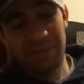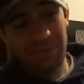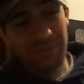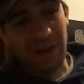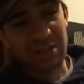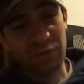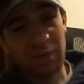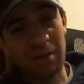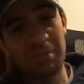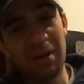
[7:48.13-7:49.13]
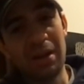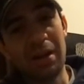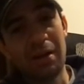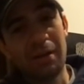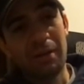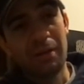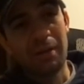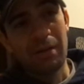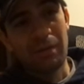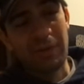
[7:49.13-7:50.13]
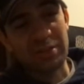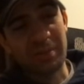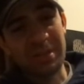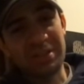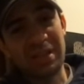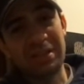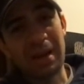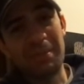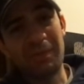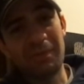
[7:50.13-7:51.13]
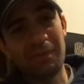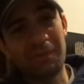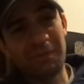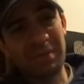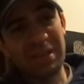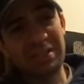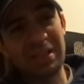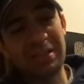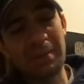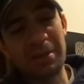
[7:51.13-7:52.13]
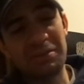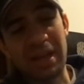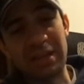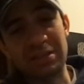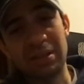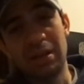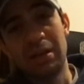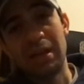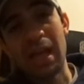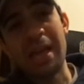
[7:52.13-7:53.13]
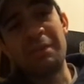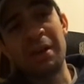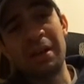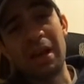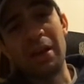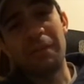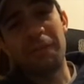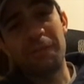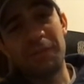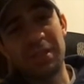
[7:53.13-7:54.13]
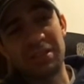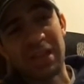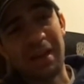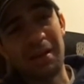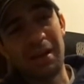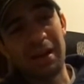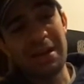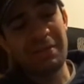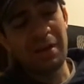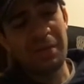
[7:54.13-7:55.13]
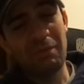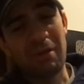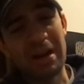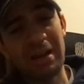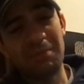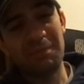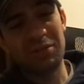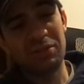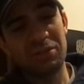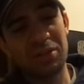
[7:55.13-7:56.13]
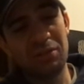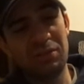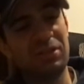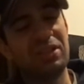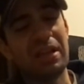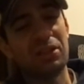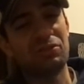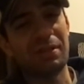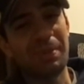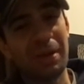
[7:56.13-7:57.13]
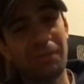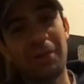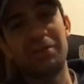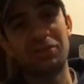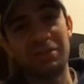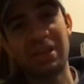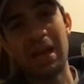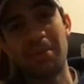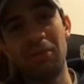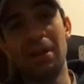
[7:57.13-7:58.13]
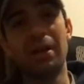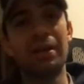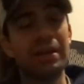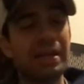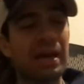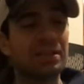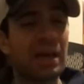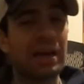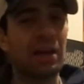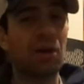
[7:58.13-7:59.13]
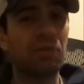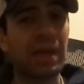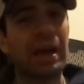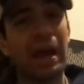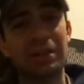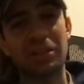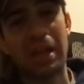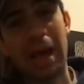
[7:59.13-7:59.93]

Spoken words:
fresh from ECW days. Even if he won it due to Cena tripping and falling to a table. Yes, I know that actually